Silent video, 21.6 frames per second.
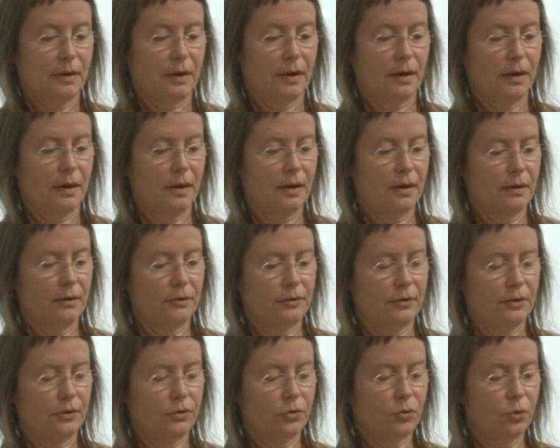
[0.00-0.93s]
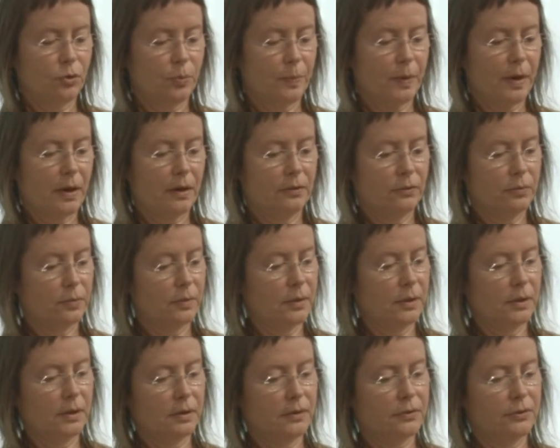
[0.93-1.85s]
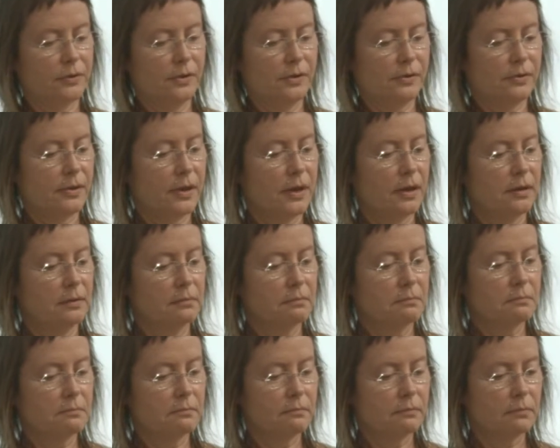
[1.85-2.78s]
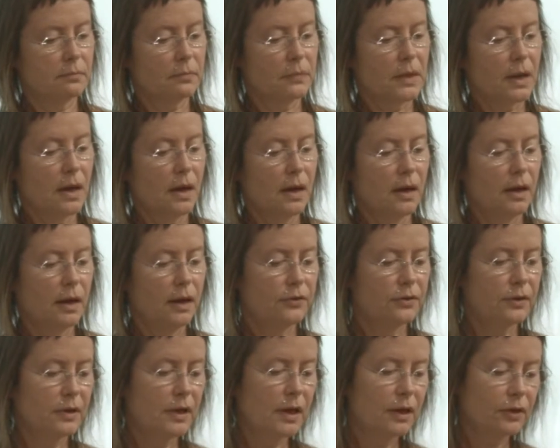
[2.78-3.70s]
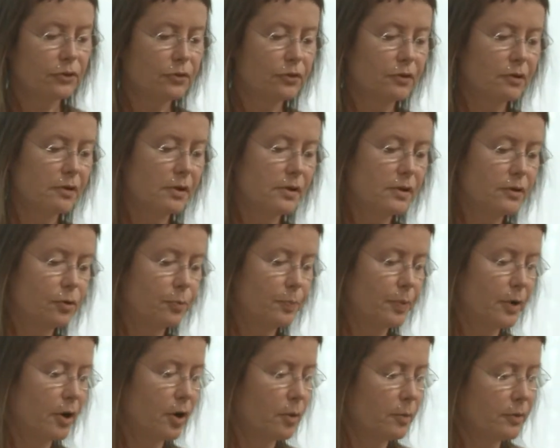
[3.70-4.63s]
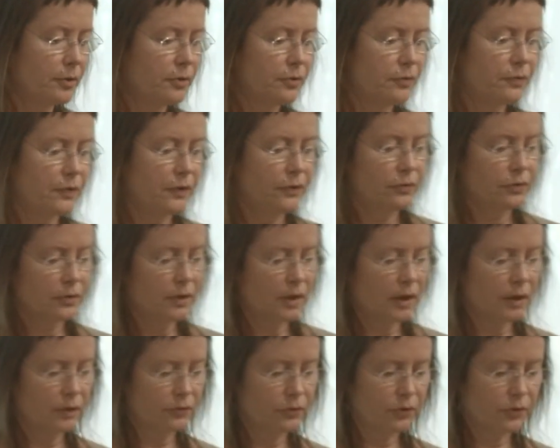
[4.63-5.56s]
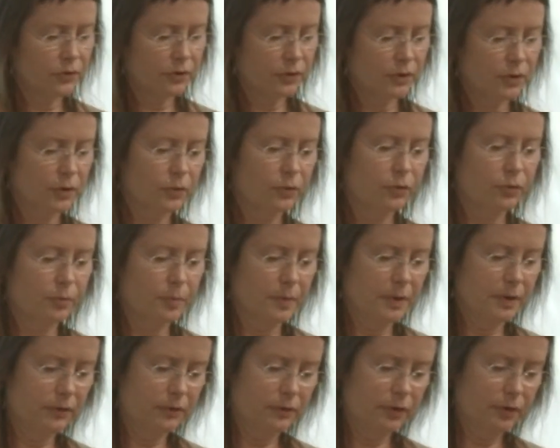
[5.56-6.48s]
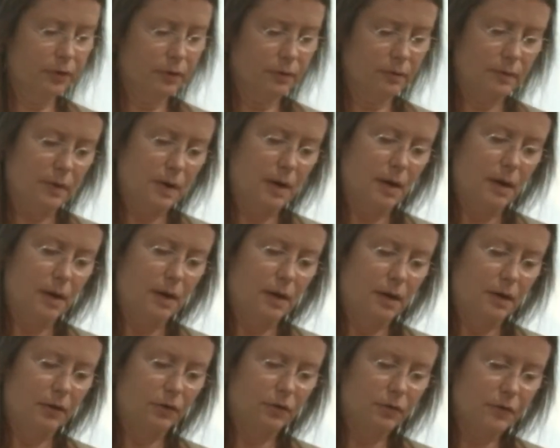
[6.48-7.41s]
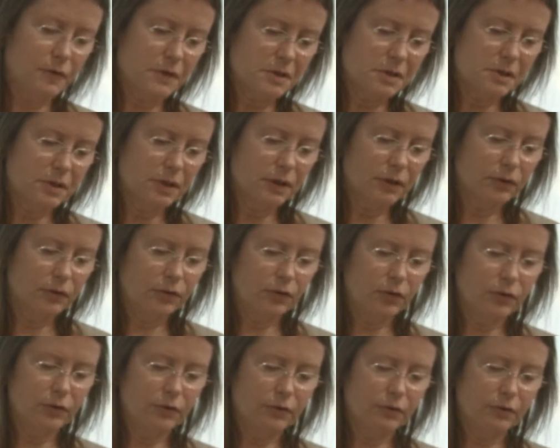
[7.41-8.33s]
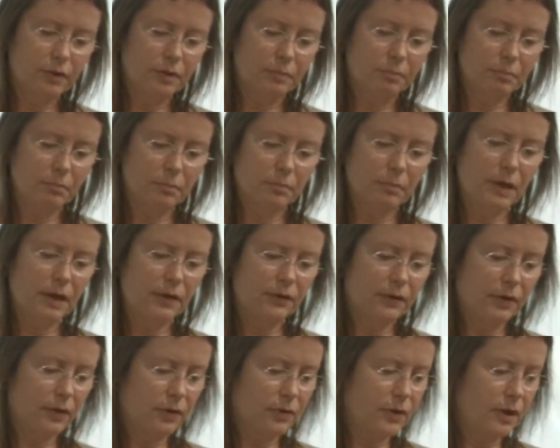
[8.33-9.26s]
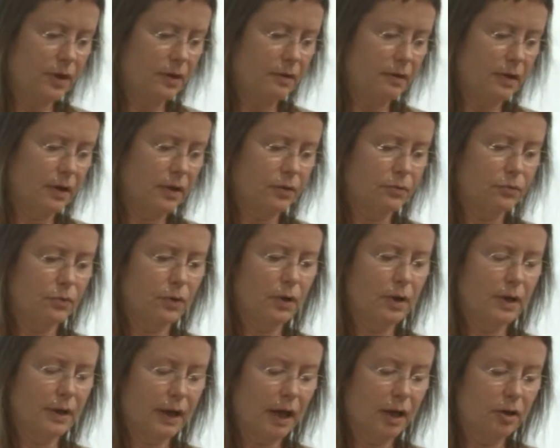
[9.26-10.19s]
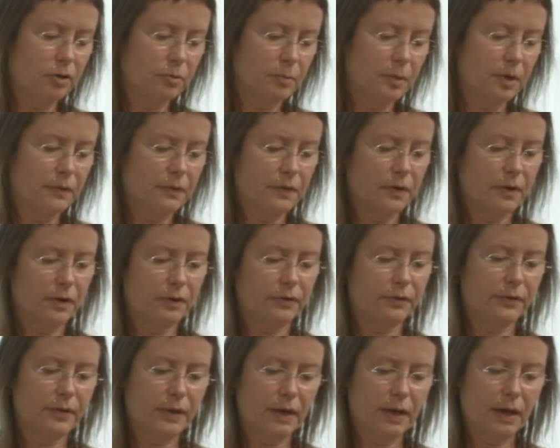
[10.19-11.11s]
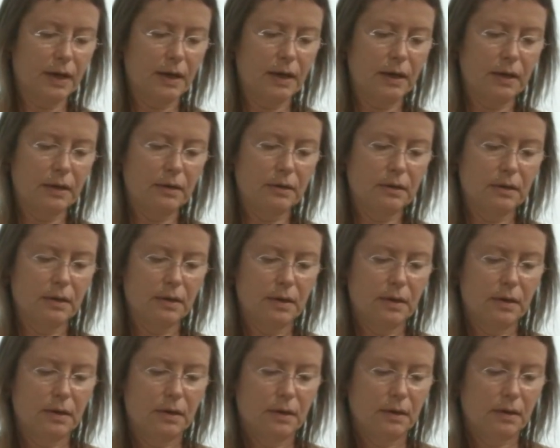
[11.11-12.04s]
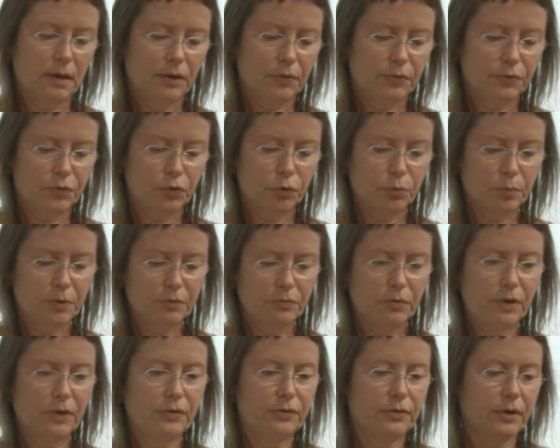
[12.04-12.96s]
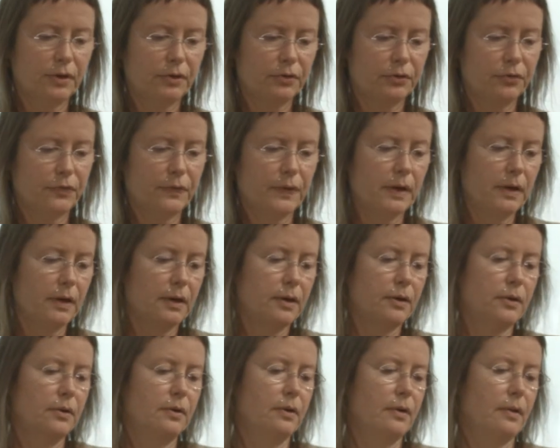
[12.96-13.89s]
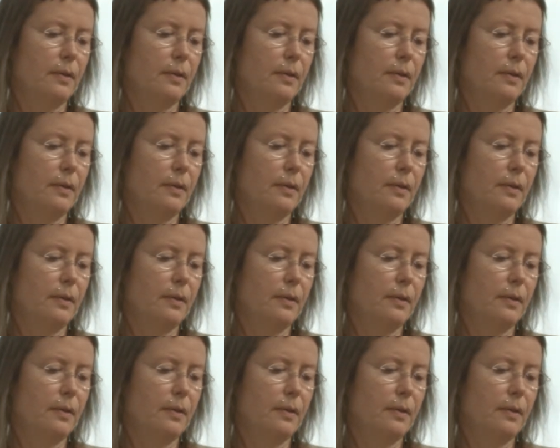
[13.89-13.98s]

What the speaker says: to talk about his work since then. He's a lecturer in the Department of Visual Cultures at Goldsmiths. He's a visiting tutor in media theory at the Royal Academy of Arts, The Hague, and former research fellow